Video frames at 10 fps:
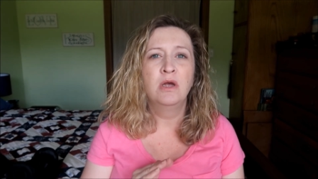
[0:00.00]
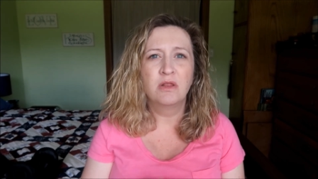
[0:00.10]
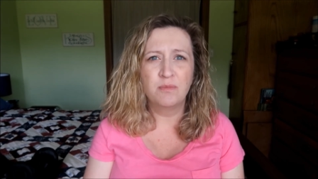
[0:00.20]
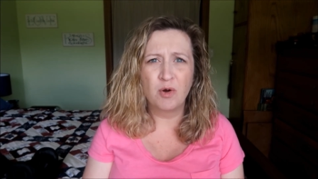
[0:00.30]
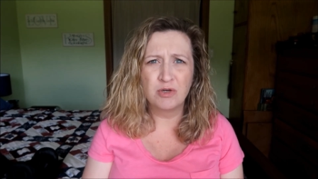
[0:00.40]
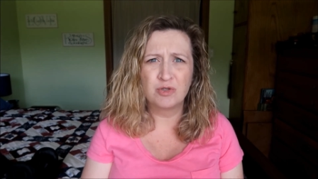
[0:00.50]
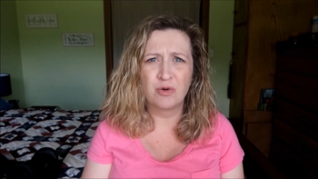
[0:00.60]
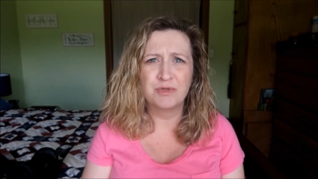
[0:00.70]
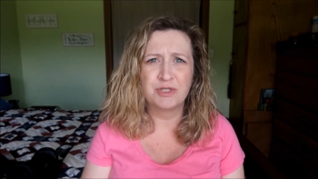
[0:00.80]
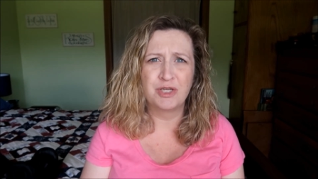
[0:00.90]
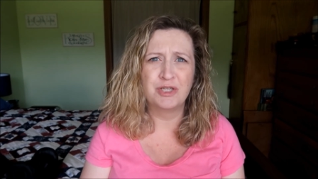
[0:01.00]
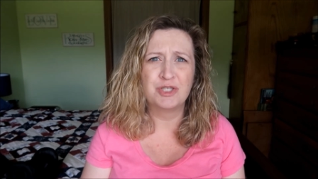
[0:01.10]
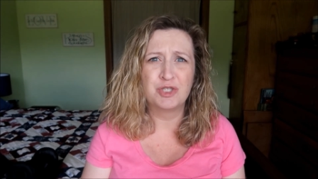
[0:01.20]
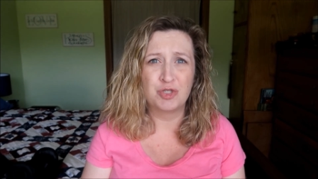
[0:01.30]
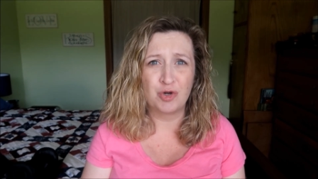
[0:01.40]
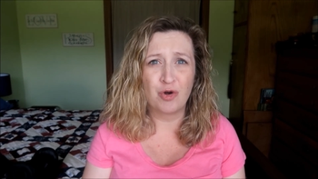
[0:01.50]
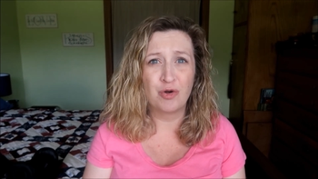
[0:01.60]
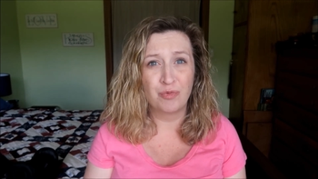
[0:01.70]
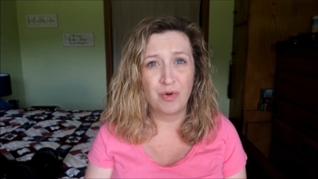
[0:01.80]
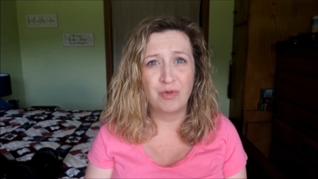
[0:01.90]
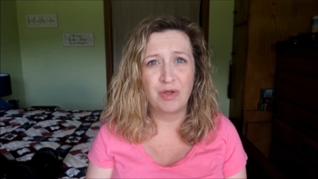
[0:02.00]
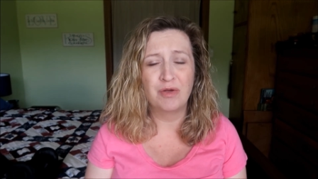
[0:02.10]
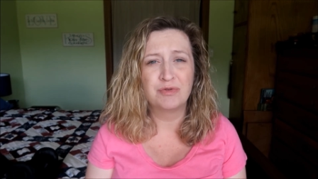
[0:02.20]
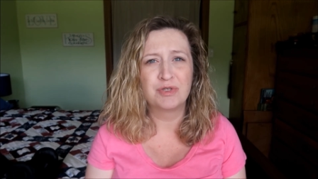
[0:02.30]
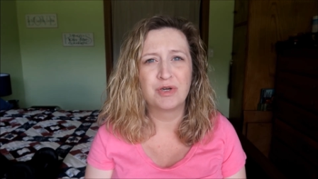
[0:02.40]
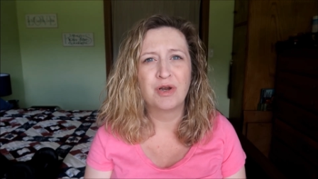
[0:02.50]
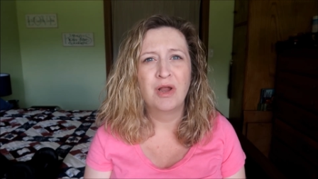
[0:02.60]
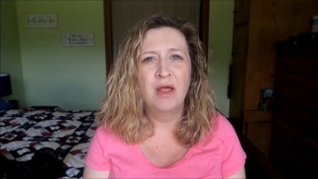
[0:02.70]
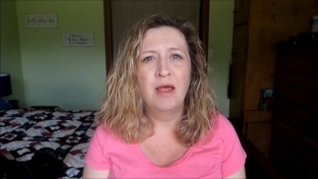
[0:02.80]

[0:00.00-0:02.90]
the Barnstormer is a good starter roller coaster.